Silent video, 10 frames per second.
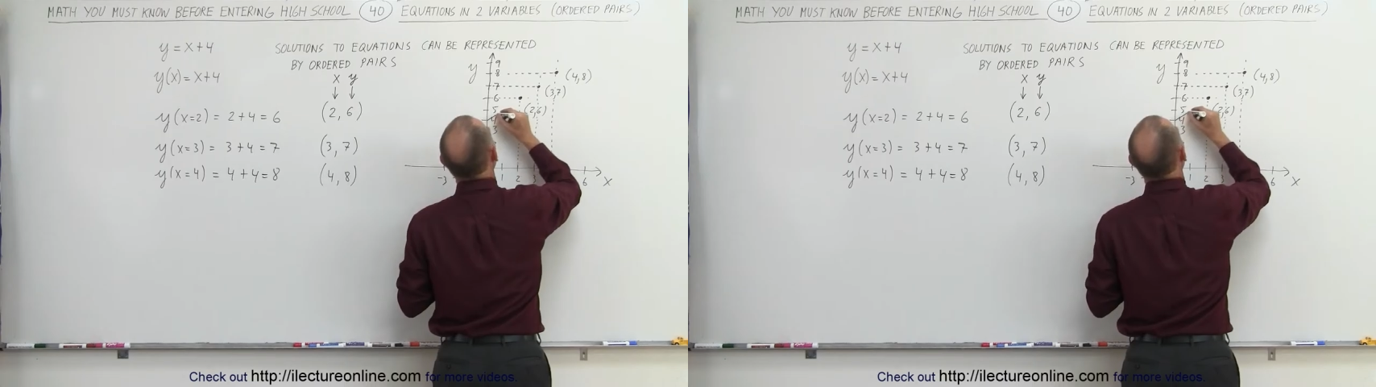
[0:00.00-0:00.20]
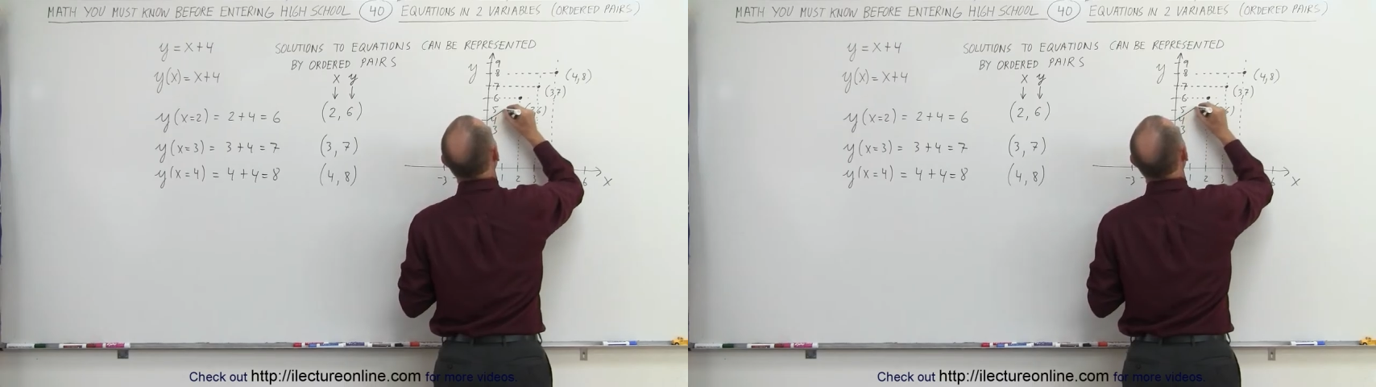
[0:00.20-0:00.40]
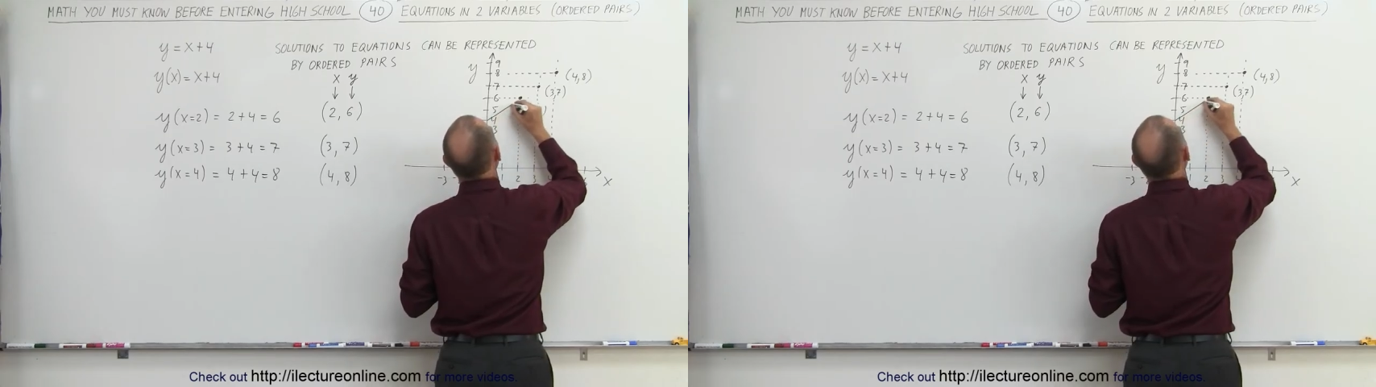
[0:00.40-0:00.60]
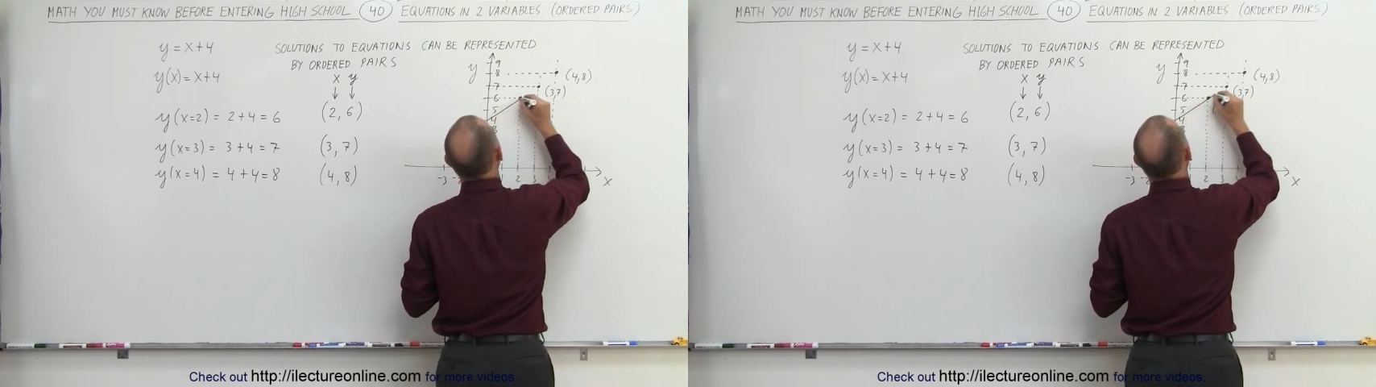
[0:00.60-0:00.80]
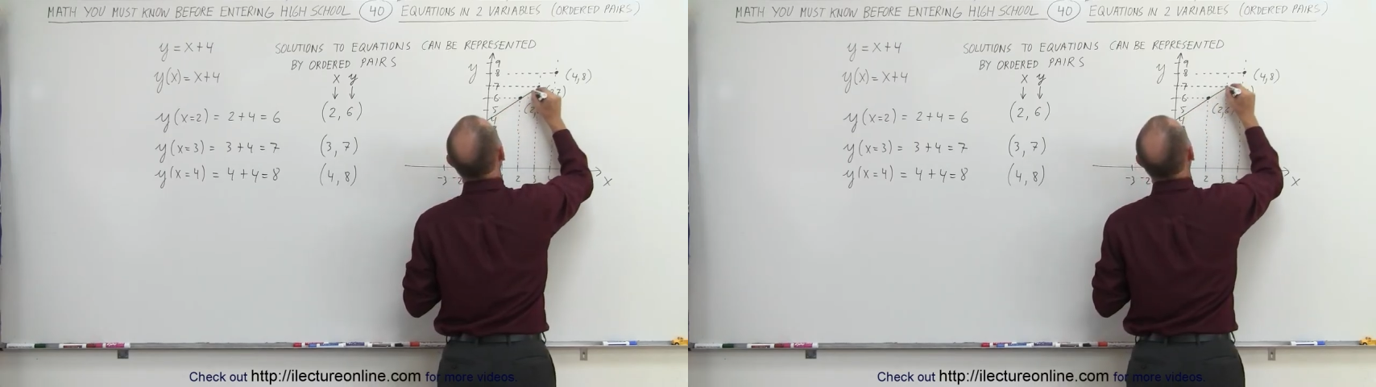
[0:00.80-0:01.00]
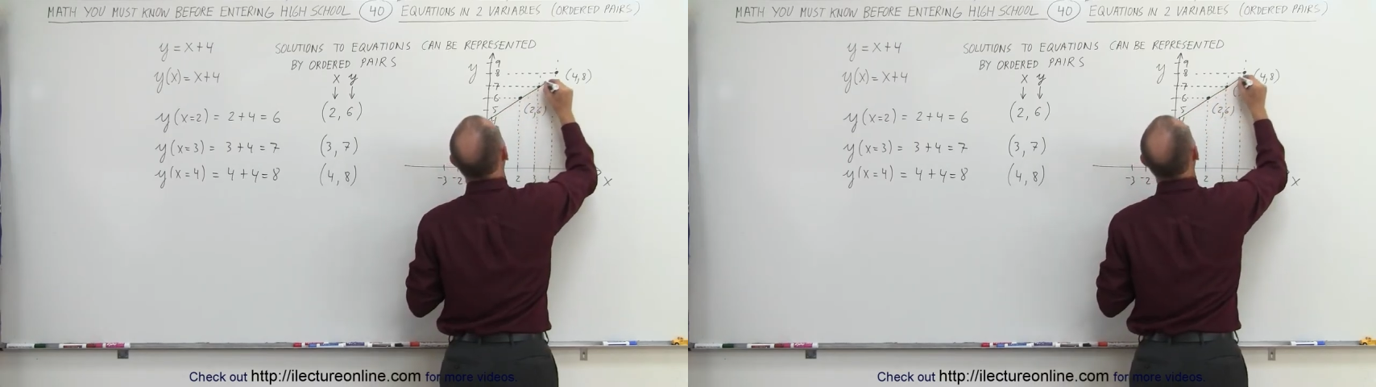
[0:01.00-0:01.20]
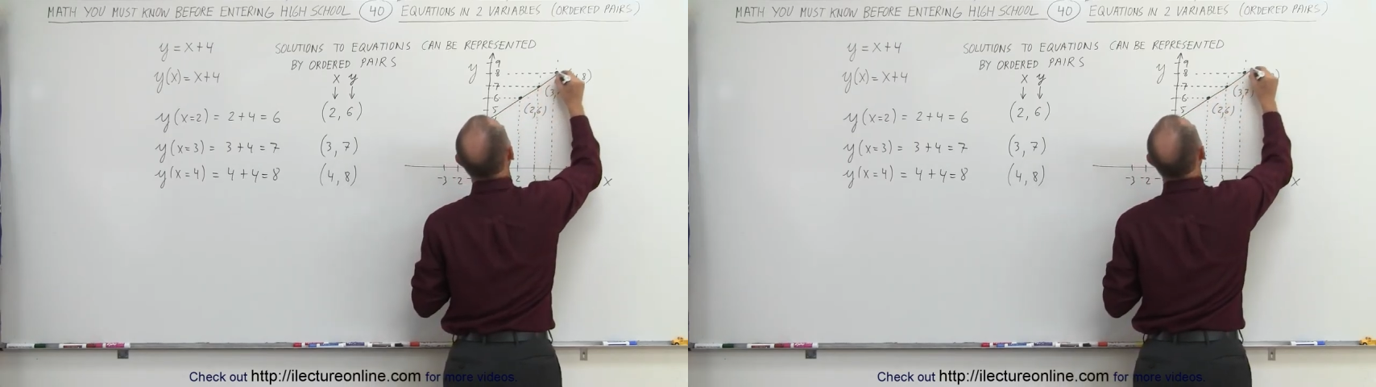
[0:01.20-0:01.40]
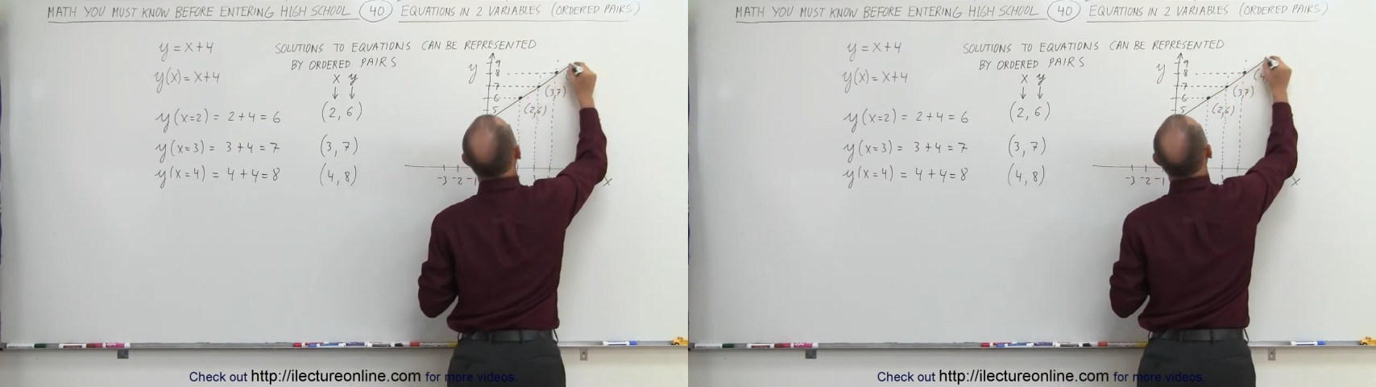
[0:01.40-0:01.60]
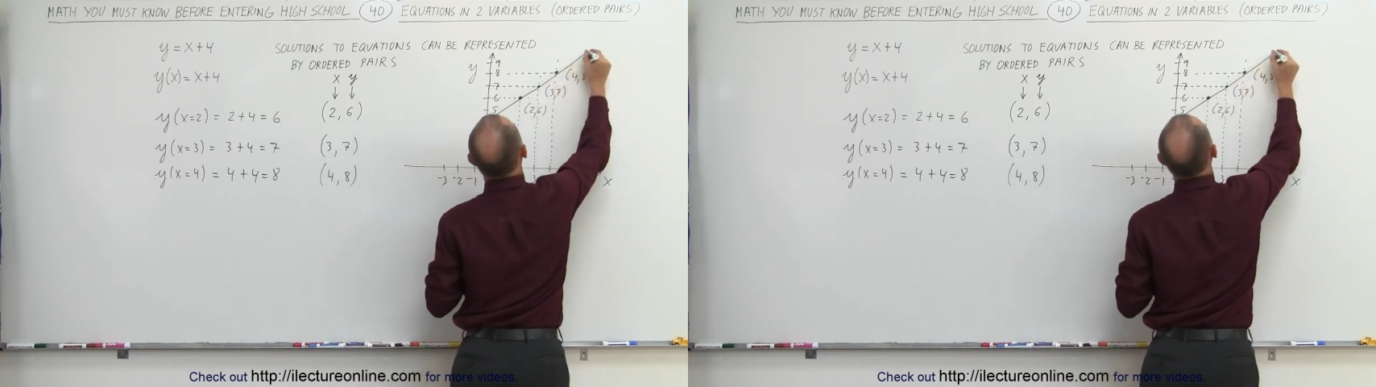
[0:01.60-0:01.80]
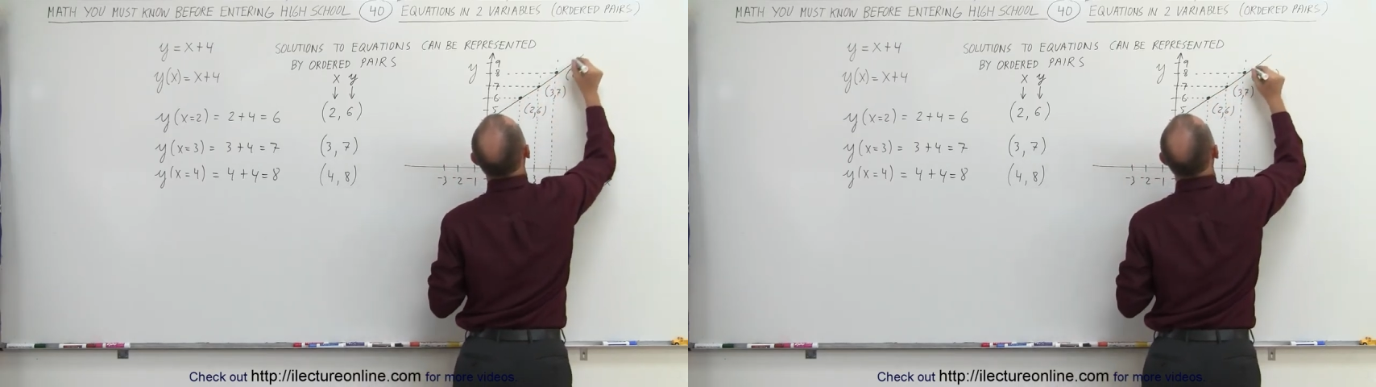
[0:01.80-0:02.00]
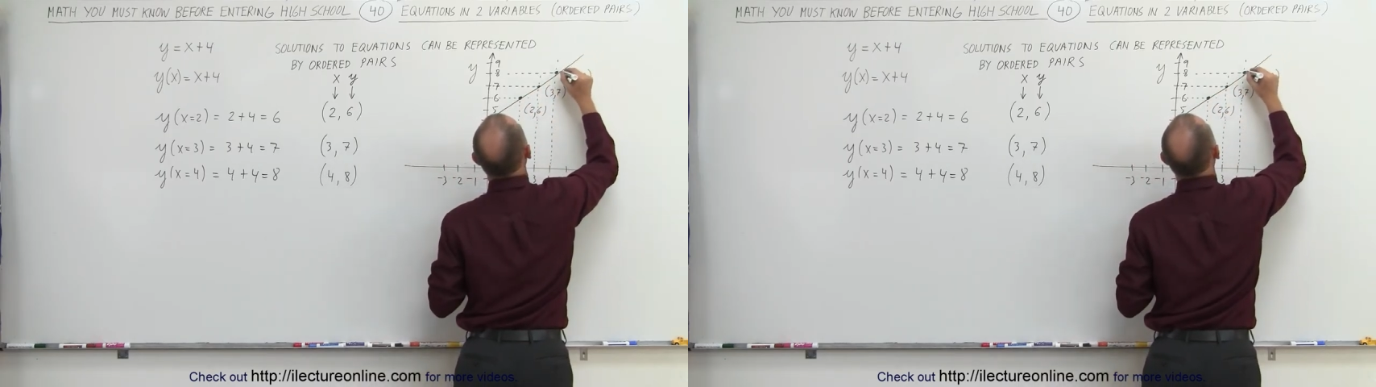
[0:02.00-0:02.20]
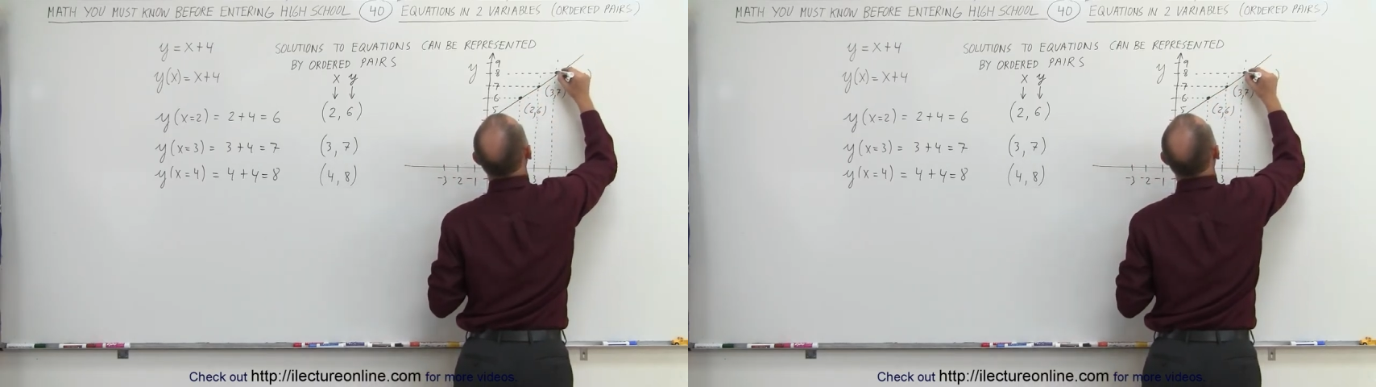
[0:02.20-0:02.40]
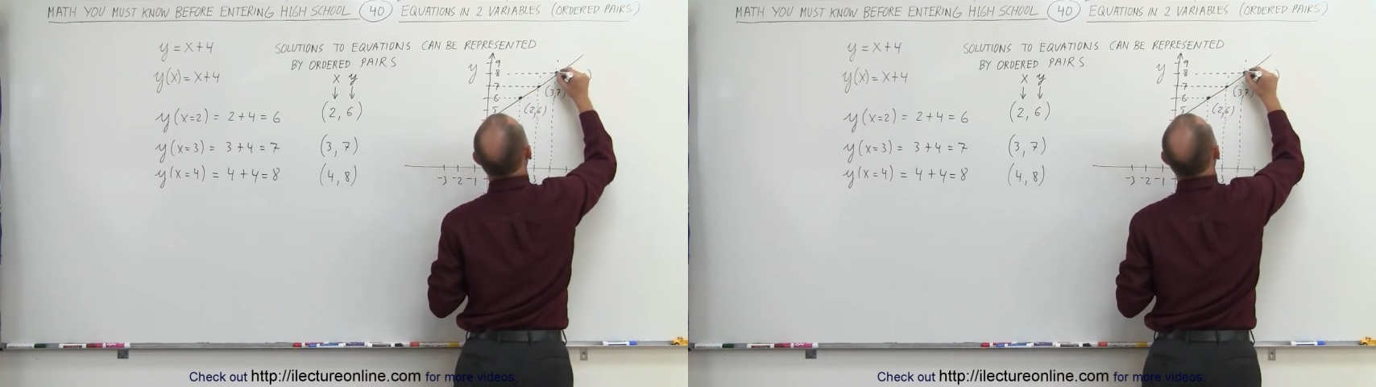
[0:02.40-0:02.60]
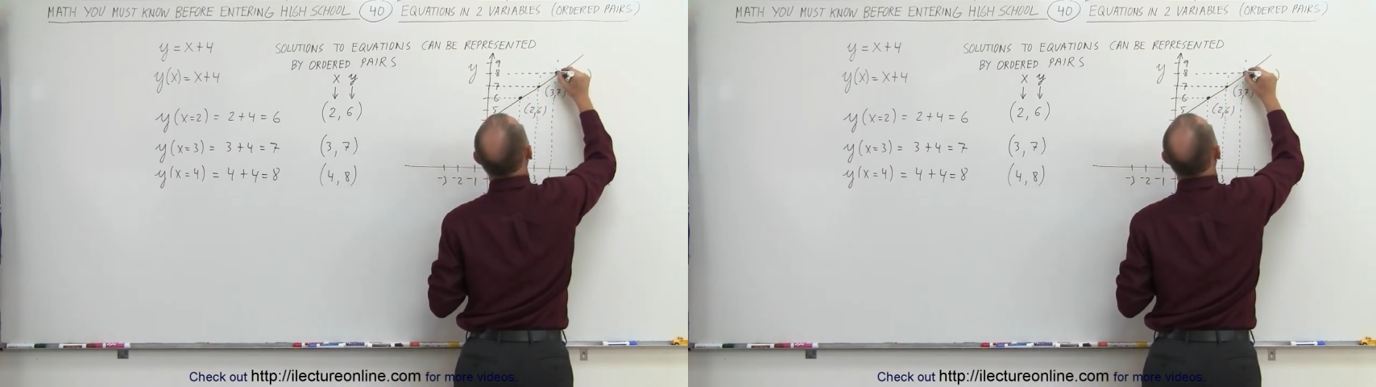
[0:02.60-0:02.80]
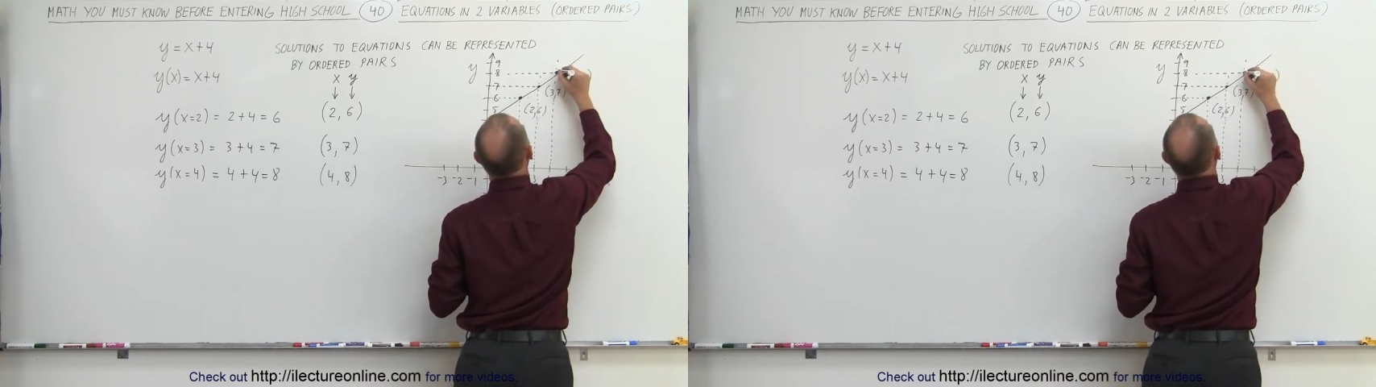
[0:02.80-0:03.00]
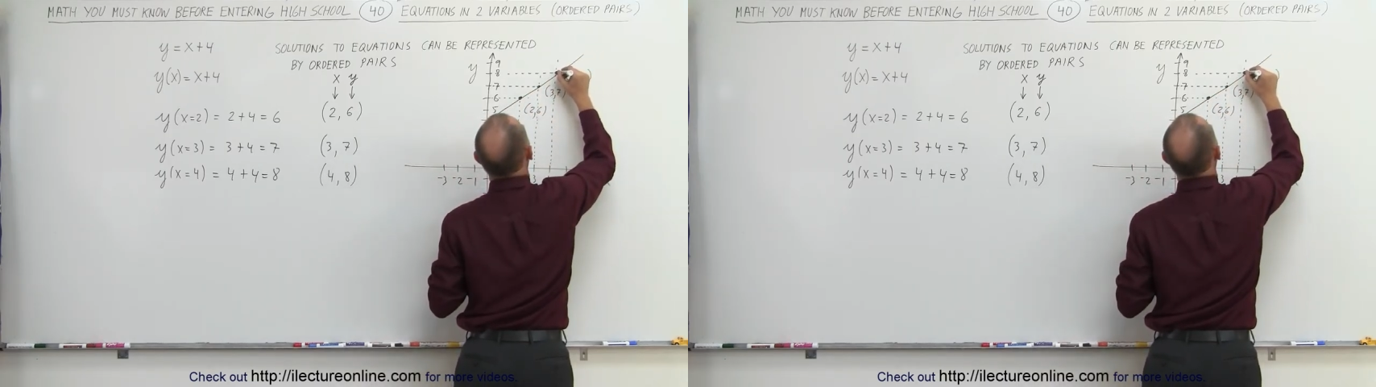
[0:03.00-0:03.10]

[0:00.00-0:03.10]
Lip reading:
No face is visible, so there are no lips to read.